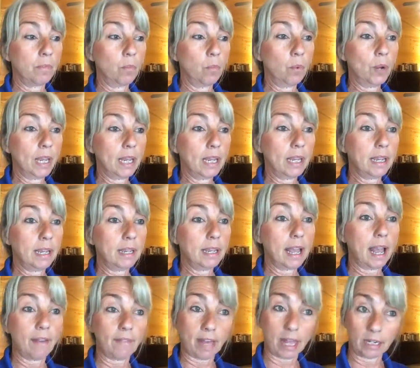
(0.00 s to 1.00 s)
we
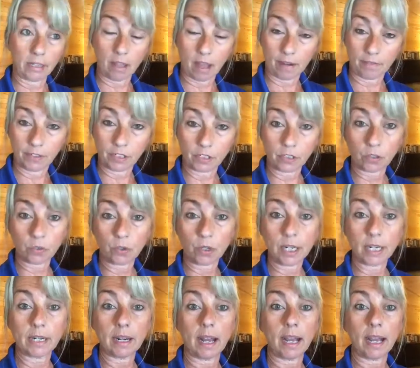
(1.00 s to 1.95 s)
have had a lot of destroyed